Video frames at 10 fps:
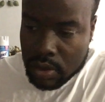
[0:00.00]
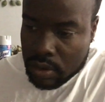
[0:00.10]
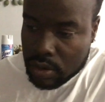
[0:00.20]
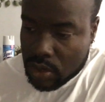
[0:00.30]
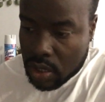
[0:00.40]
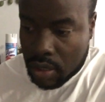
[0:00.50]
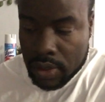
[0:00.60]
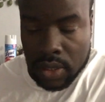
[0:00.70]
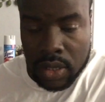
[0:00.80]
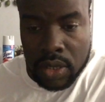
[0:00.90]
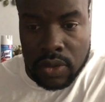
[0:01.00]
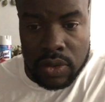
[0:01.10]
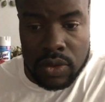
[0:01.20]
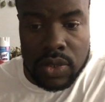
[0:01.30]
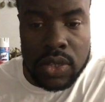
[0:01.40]
Okay.
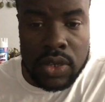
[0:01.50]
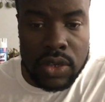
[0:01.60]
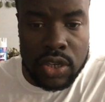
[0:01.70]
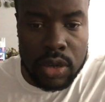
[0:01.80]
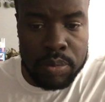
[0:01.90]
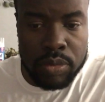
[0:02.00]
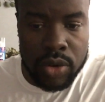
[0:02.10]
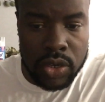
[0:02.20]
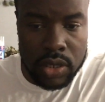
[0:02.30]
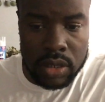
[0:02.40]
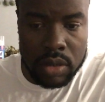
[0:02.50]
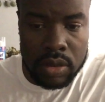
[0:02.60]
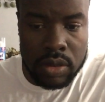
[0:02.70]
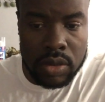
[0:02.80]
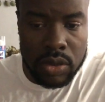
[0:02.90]
So citizenship, Virgin,
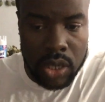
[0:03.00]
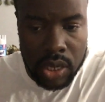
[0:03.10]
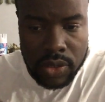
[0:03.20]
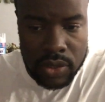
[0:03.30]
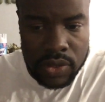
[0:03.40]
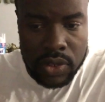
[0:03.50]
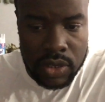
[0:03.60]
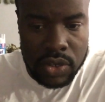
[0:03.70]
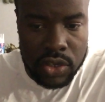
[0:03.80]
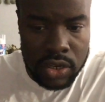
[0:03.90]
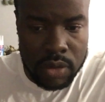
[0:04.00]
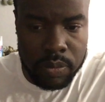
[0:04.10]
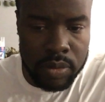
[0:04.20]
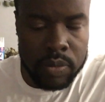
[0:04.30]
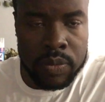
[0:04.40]
get your citizenship.
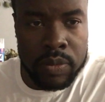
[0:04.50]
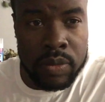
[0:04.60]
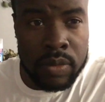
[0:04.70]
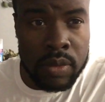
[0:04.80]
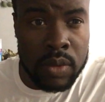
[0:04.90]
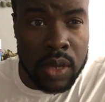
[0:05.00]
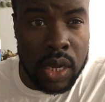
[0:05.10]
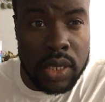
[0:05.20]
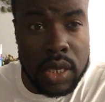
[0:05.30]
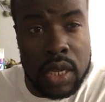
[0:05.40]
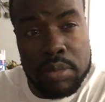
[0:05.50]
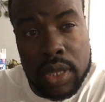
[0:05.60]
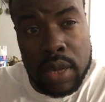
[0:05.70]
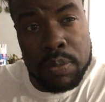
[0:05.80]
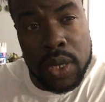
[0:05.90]
And you get
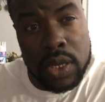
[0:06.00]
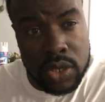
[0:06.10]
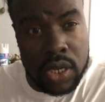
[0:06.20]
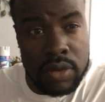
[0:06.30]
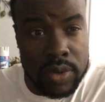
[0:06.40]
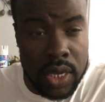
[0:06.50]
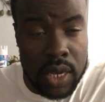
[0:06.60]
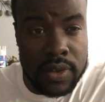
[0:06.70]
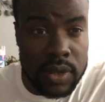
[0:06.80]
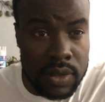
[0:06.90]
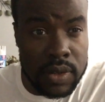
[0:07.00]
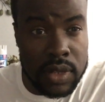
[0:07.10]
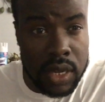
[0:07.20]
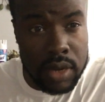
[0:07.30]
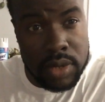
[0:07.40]
better pension when you're a
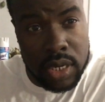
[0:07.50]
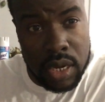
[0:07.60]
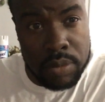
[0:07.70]
citizen now, when you're